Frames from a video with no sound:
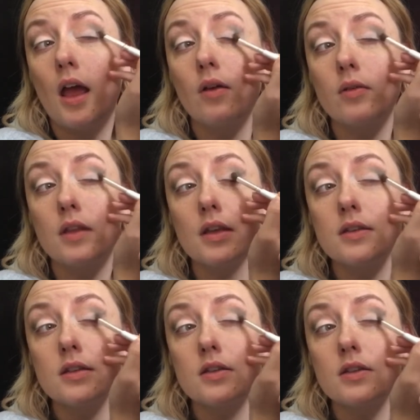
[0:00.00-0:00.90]
And with
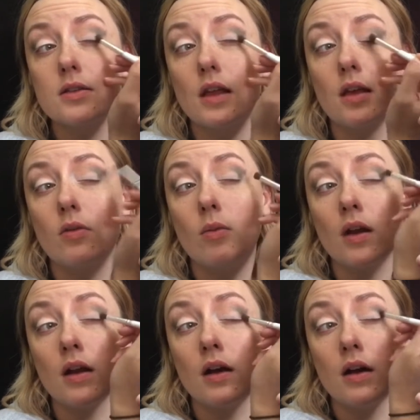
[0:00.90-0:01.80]
this, it just like
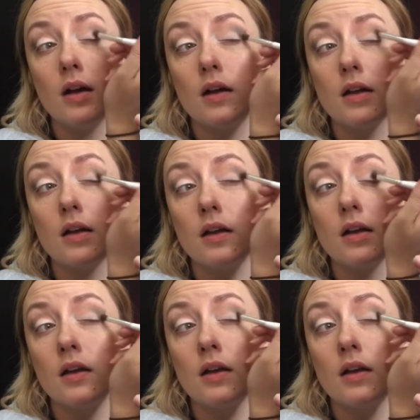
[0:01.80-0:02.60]
went on.